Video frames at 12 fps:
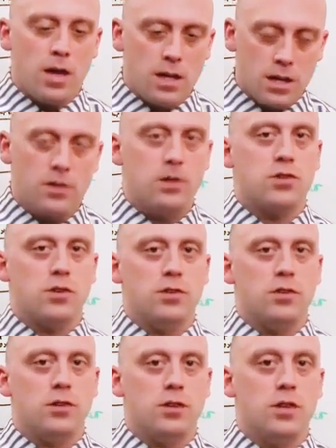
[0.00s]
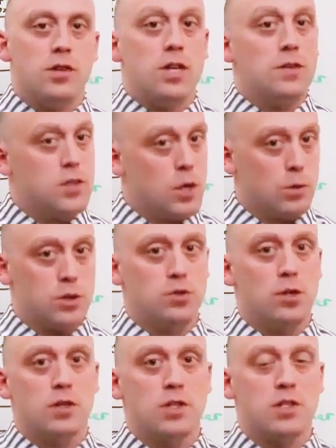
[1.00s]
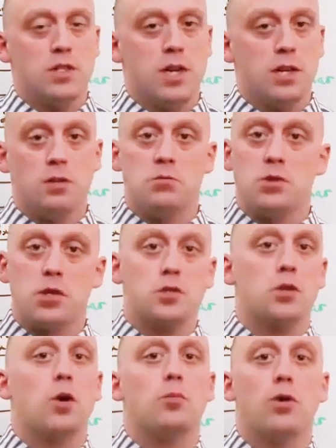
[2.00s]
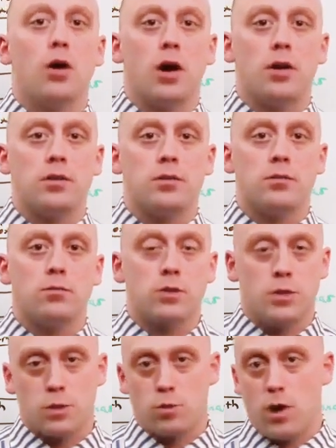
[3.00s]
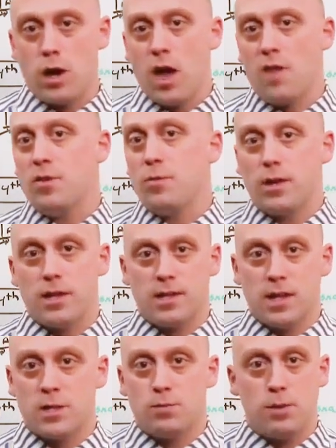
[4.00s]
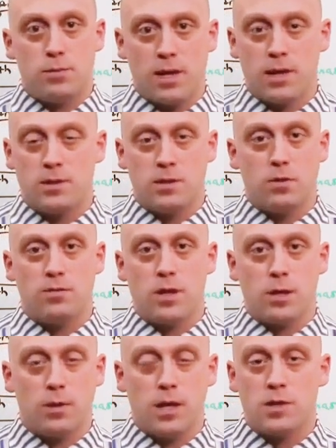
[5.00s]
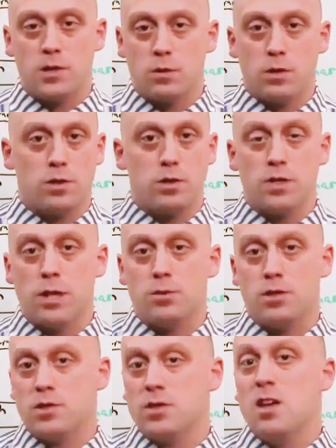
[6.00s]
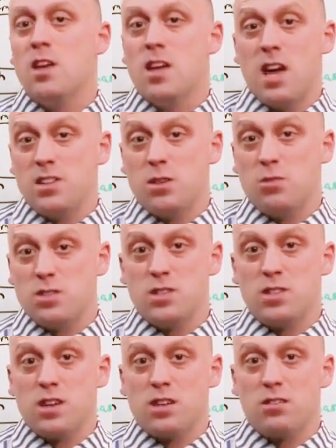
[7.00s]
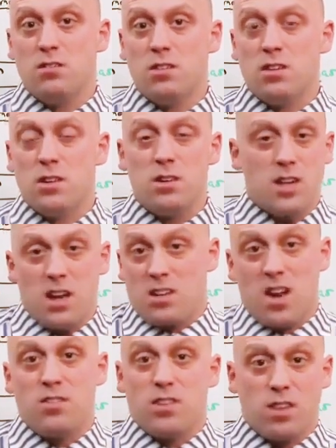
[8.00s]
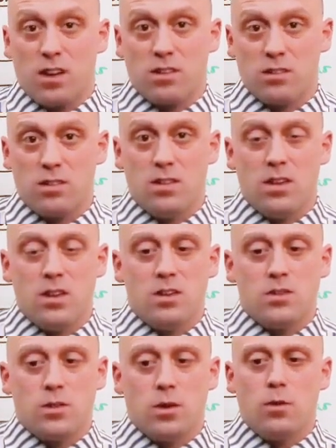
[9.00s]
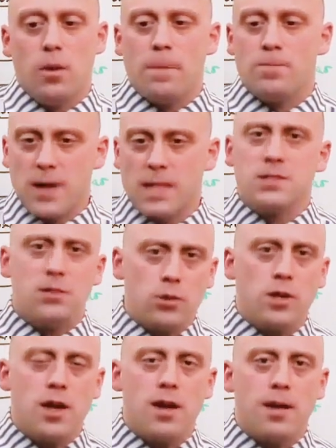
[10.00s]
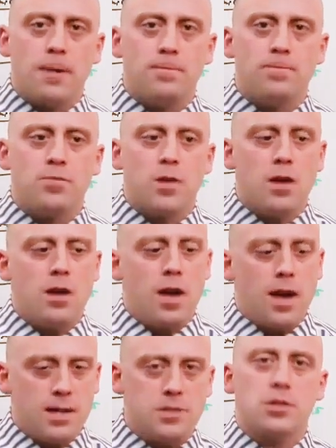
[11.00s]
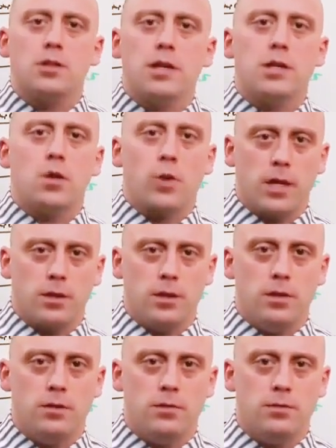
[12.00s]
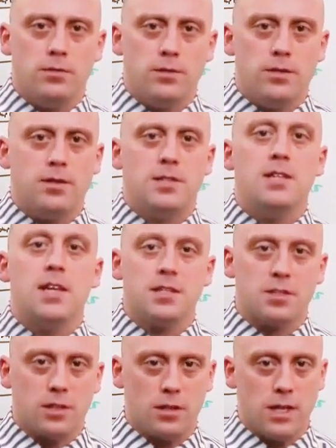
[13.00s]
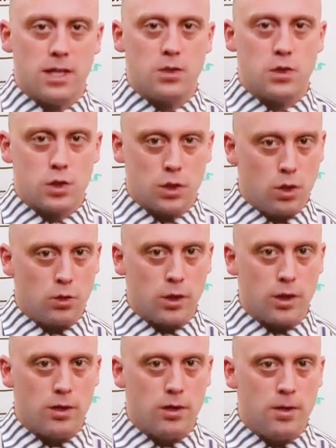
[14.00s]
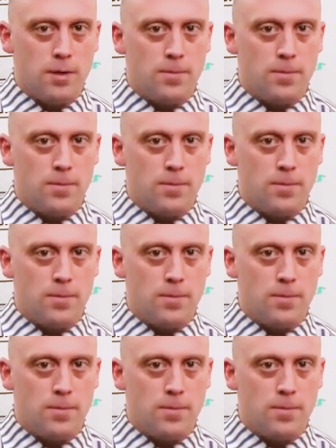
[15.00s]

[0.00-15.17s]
In addition, if someone's really sick, just go broad, which is why everybody gets Pip/Tazo and vancomycin when they're sepsis and they're really sick. You're getting everything. So that's okay. Escalate quickly, de-escalate slowly,